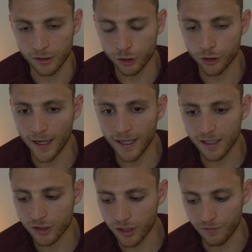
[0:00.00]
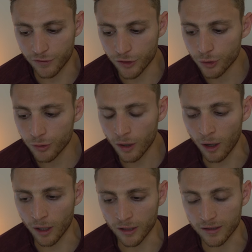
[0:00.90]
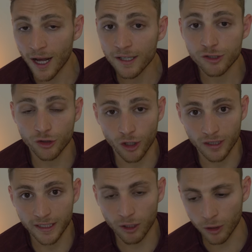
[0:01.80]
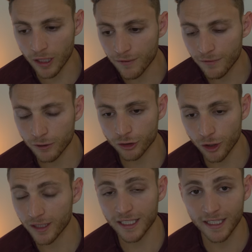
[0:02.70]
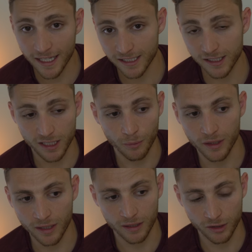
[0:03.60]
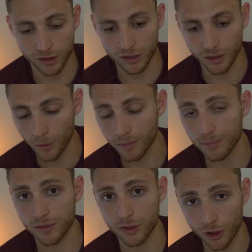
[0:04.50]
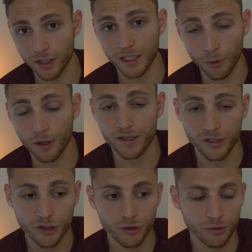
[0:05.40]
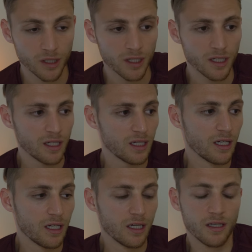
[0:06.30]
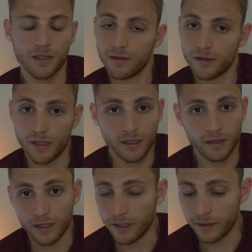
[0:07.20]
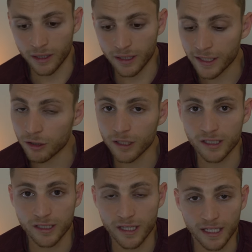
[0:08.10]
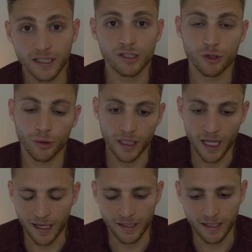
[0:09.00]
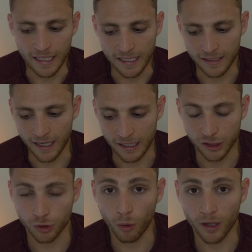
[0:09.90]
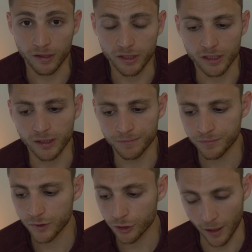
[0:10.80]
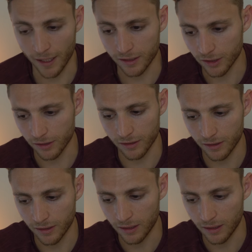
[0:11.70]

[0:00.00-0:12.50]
try not to, if you are not struggling, or even if you're struggling less than someone, there's someone struggling more than you, the littlest thing can do a lot. And I just want to try to